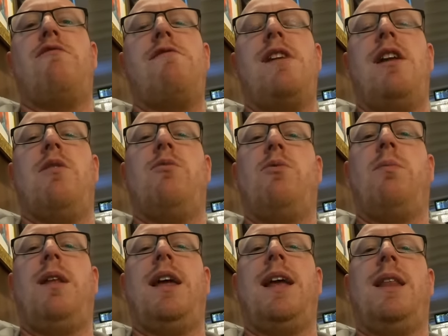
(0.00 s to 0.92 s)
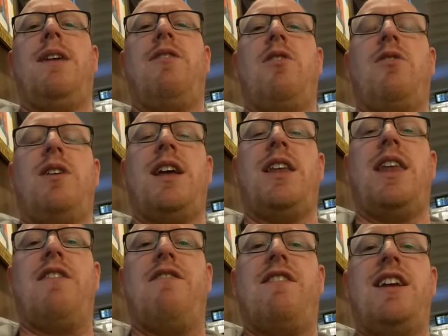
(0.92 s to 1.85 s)
a really old plane they've got
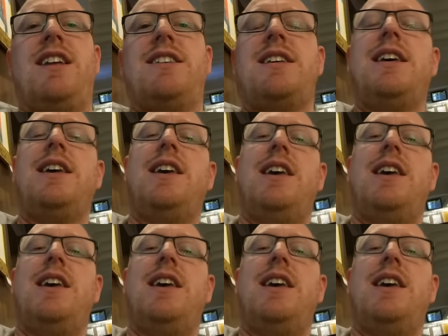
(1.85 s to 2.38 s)
in their fleet.